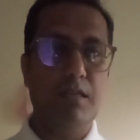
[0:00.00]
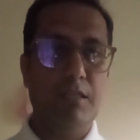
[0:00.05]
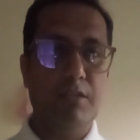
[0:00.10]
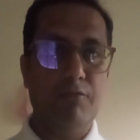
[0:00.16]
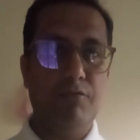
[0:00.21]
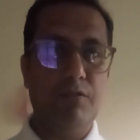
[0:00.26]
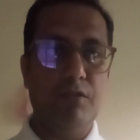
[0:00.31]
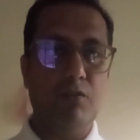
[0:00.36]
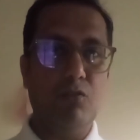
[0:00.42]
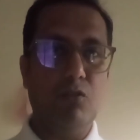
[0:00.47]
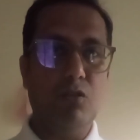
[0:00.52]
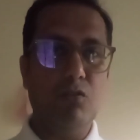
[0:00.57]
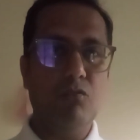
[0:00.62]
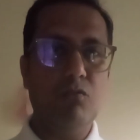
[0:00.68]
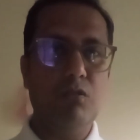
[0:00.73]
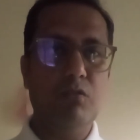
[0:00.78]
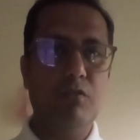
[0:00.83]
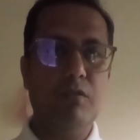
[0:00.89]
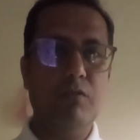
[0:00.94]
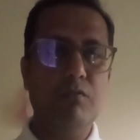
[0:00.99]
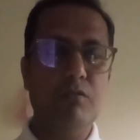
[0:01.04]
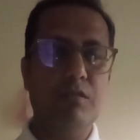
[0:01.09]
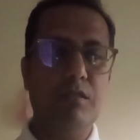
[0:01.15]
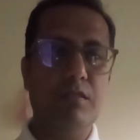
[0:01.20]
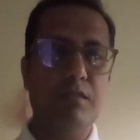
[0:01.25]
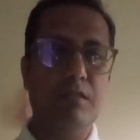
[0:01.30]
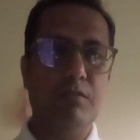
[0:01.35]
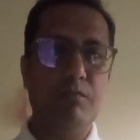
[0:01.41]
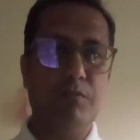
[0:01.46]
If you're not going to use
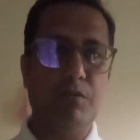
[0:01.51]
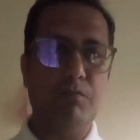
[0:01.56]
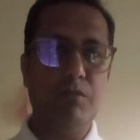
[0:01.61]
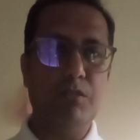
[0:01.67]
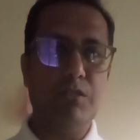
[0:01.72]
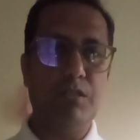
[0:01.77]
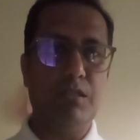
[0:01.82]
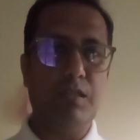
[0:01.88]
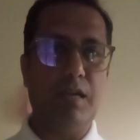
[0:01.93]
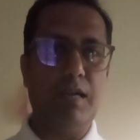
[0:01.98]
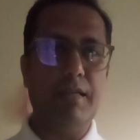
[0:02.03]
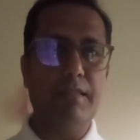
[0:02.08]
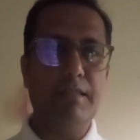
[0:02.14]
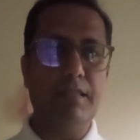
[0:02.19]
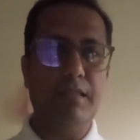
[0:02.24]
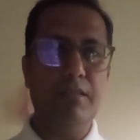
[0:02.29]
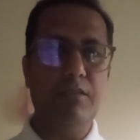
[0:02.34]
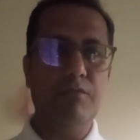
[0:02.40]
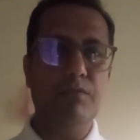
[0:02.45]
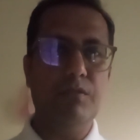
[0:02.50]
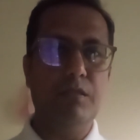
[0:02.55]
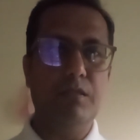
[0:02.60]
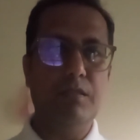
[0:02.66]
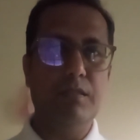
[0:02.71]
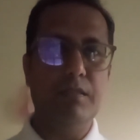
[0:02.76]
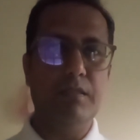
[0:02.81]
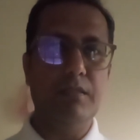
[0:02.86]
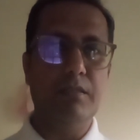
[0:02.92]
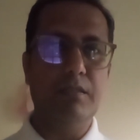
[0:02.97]
this information, ideally if you're
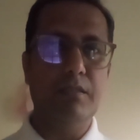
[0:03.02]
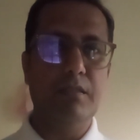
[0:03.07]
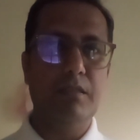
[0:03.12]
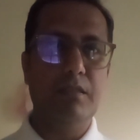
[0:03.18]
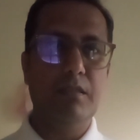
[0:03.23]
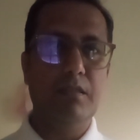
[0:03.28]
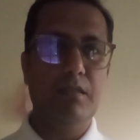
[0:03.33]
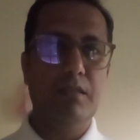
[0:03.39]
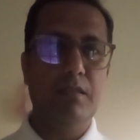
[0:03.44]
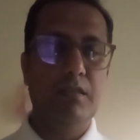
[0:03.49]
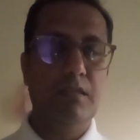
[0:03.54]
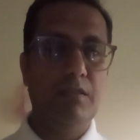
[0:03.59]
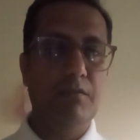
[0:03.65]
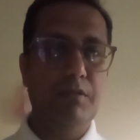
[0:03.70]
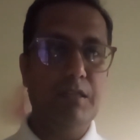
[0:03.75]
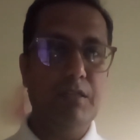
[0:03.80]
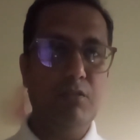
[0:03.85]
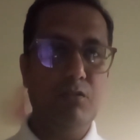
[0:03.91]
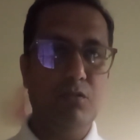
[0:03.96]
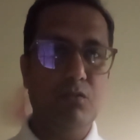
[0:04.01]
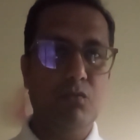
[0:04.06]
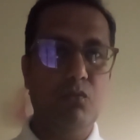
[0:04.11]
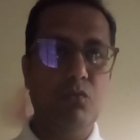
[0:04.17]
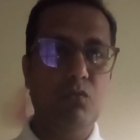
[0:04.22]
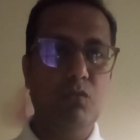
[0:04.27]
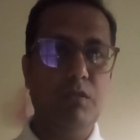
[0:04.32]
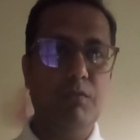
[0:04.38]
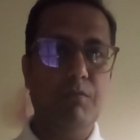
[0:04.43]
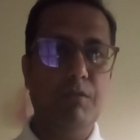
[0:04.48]
looking living your
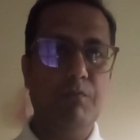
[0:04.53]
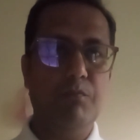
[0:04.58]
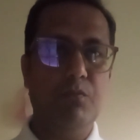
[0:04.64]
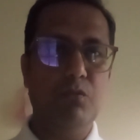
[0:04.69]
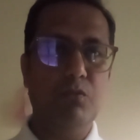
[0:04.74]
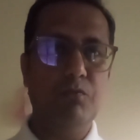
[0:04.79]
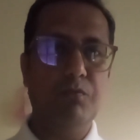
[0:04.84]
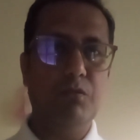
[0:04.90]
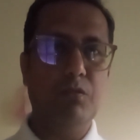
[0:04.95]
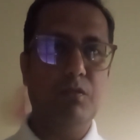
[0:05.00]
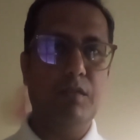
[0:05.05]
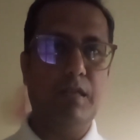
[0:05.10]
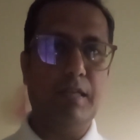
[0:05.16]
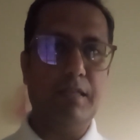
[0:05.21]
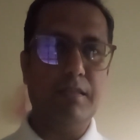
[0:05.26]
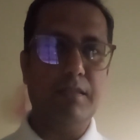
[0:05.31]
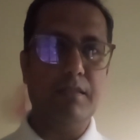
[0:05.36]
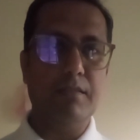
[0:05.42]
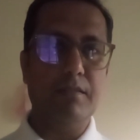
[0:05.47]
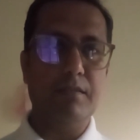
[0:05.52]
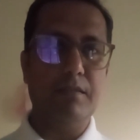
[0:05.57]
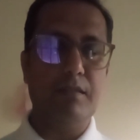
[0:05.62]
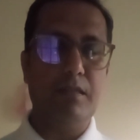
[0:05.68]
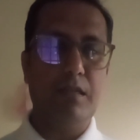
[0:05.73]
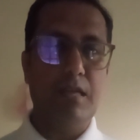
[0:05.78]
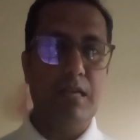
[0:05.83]
own even portfolio like this,